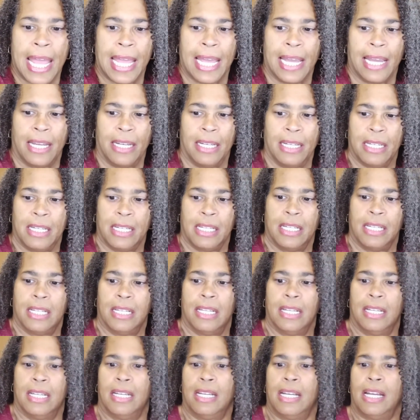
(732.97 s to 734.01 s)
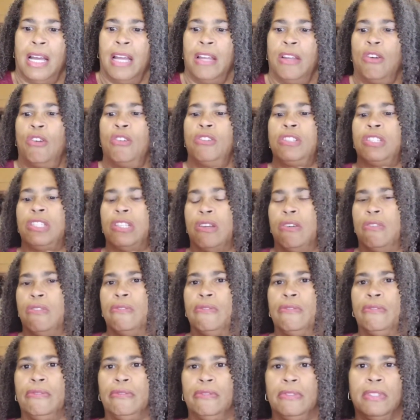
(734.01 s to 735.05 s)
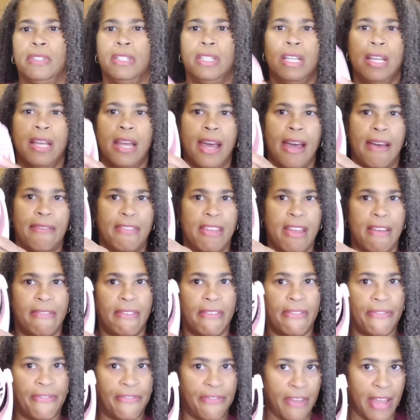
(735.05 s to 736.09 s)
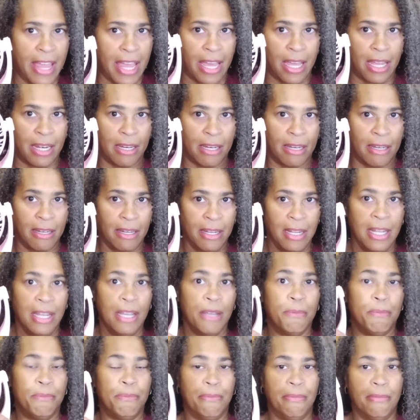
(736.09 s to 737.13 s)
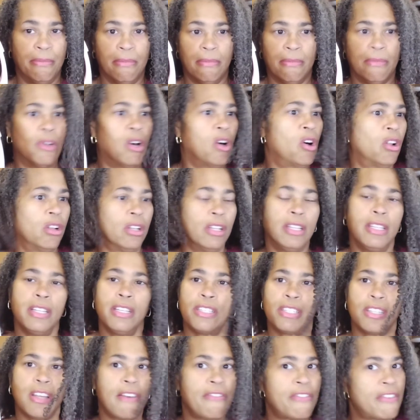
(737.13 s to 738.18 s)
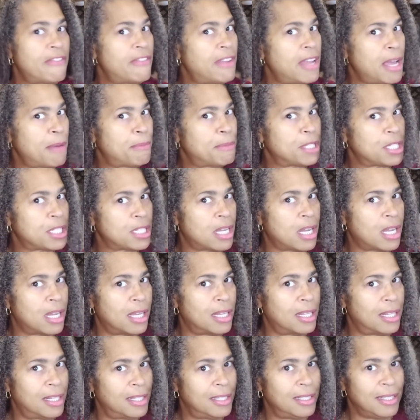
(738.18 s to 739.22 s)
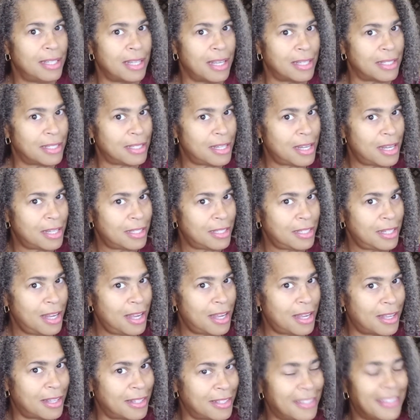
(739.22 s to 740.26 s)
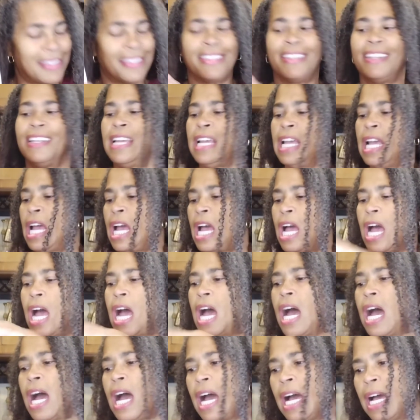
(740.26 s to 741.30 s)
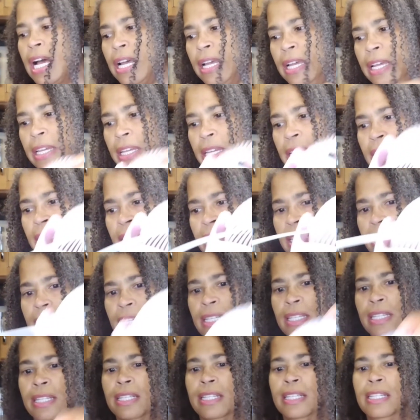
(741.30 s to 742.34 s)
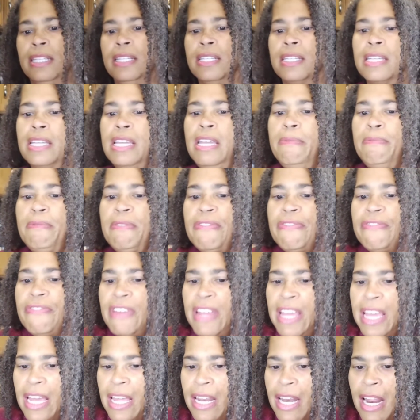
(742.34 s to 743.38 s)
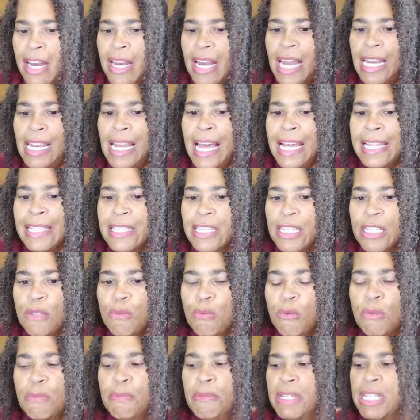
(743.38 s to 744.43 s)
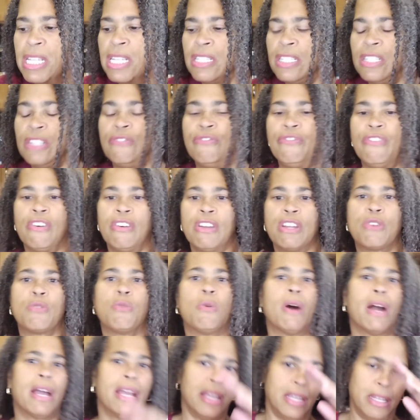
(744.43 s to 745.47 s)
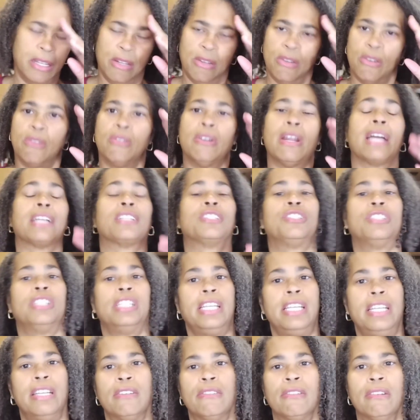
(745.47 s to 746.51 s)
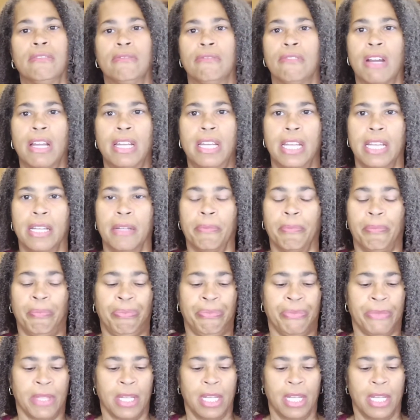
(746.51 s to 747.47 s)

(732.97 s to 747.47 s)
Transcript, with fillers: And I also have to have a fan. All of this off of Amazon. Yes, yes, yes. I keep a fan. And I like this one because it's very quiet. You don't actually hear it running.